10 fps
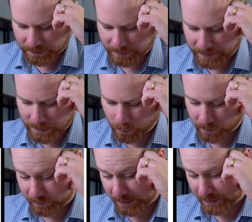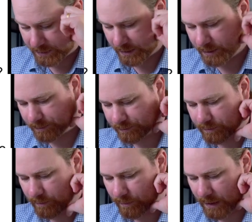the name of the ester
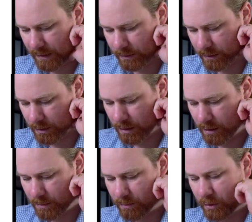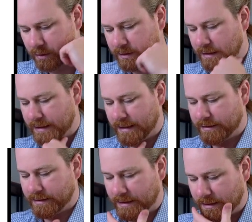and the carboxylic
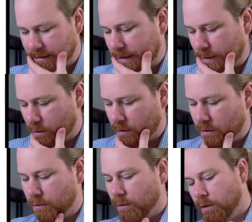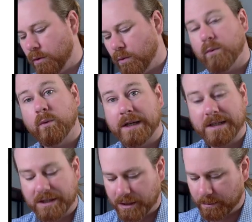acid and the alcohol
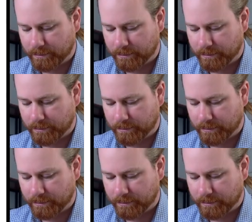which